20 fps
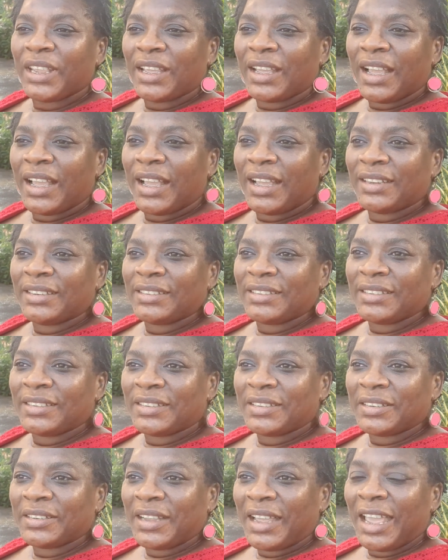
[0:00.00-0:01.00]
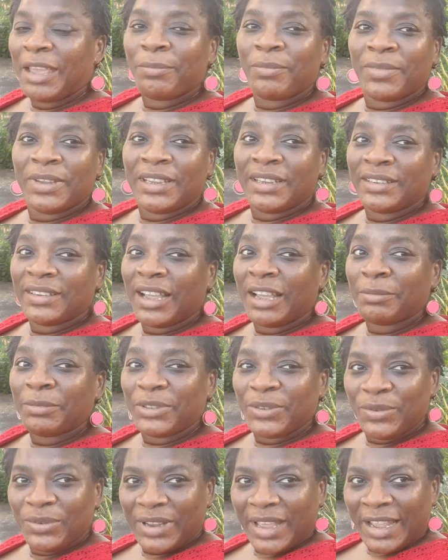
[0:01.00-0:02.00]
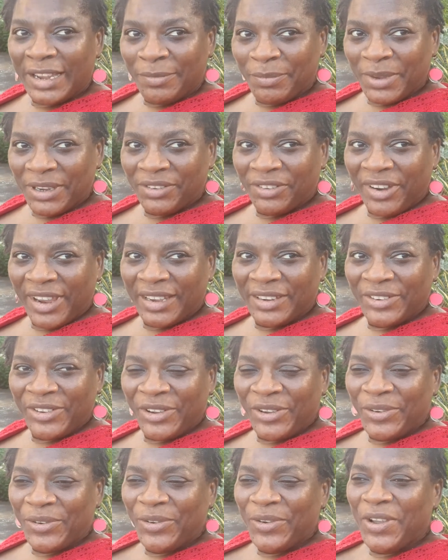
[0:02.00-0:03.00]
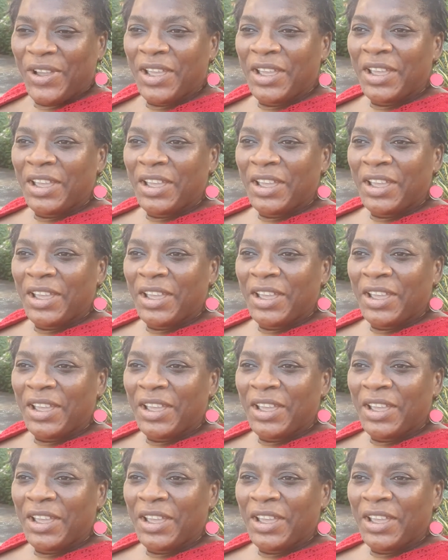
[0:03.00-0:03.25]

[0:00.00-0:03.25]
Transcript: and I'm school admin right now.